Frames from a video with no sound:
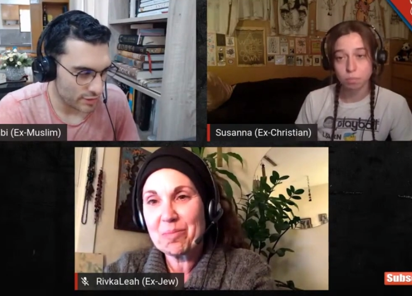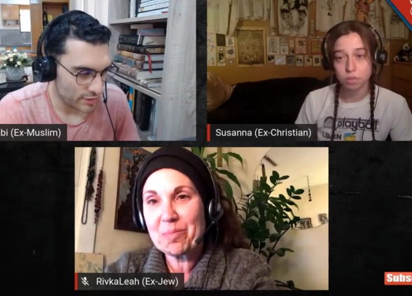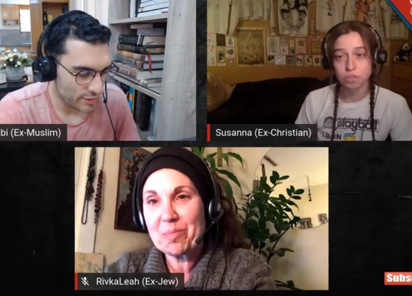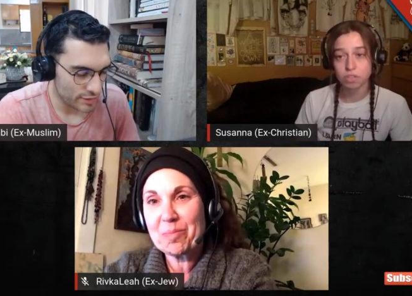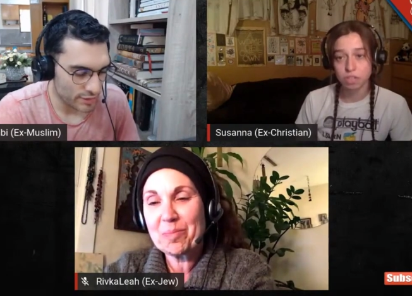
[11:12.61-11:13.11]

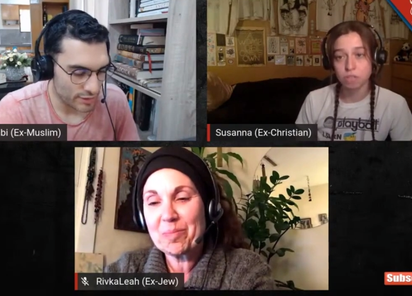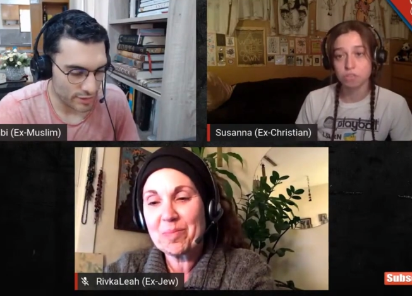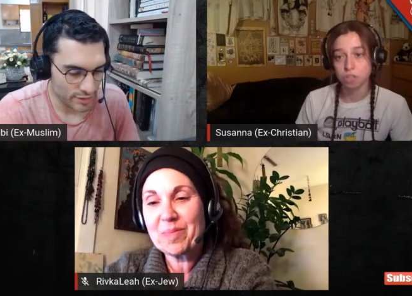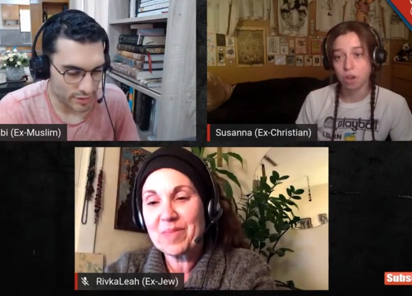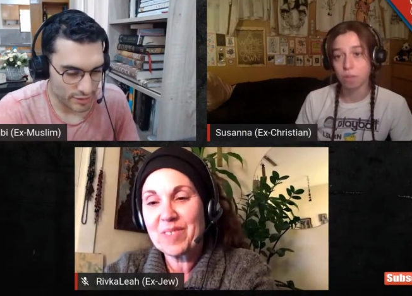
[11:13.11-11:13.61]

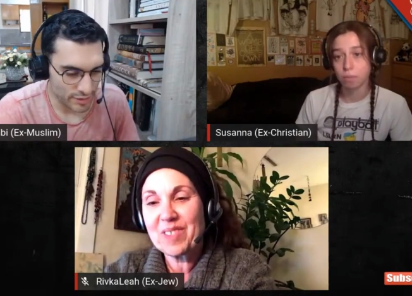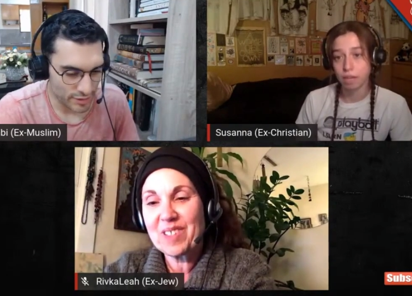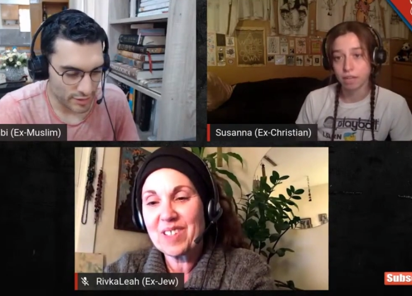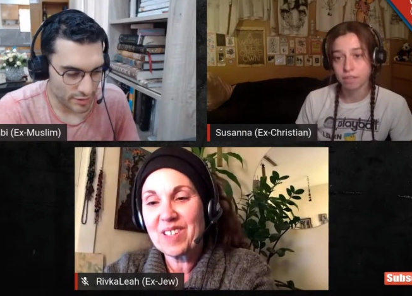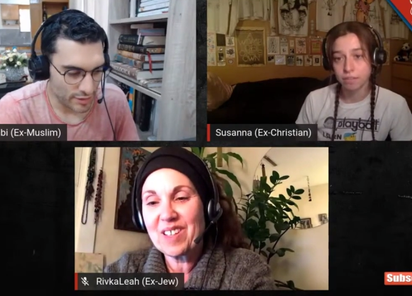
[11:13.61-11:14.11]
Speaker 1: persecution
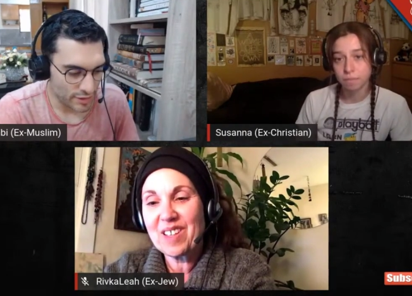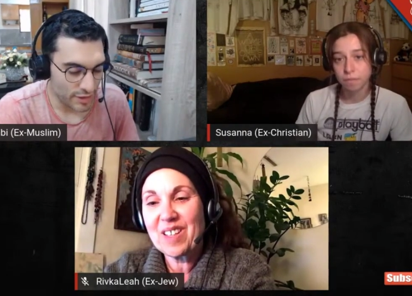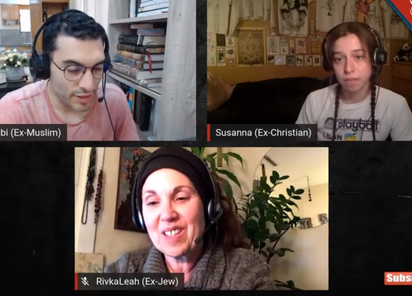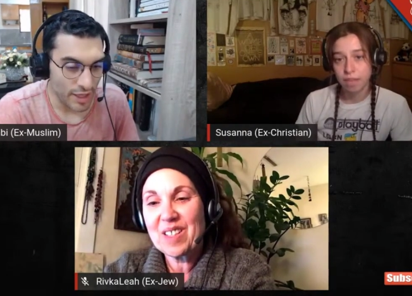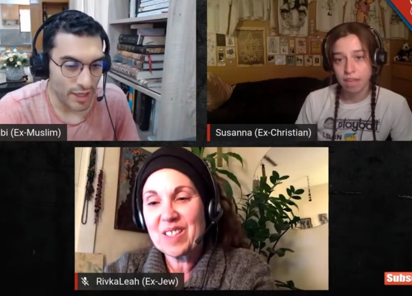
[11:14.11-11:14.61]
complex.
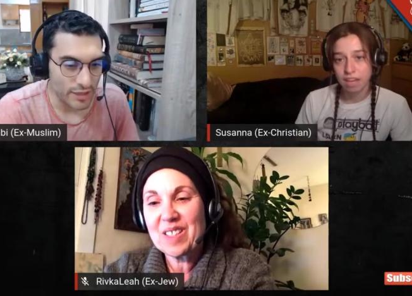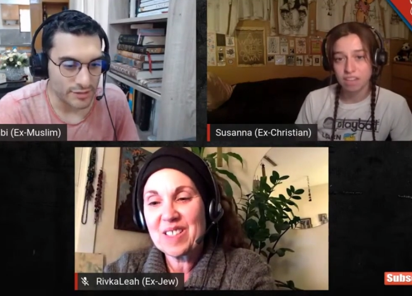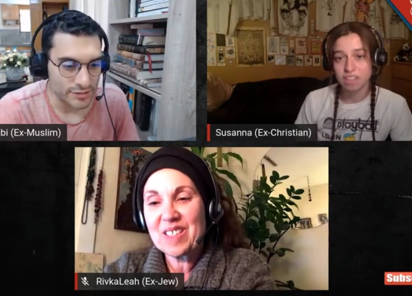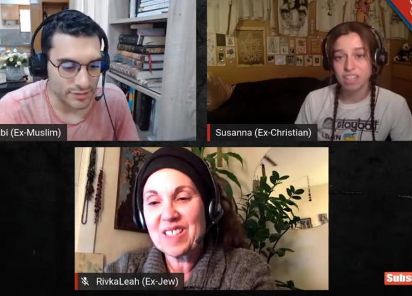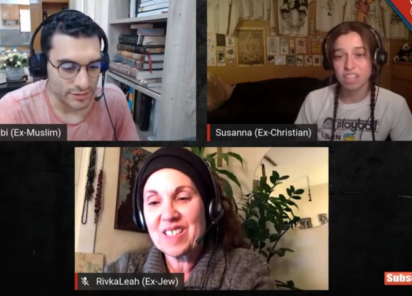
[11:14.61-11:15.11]
Speaker 2: Yes.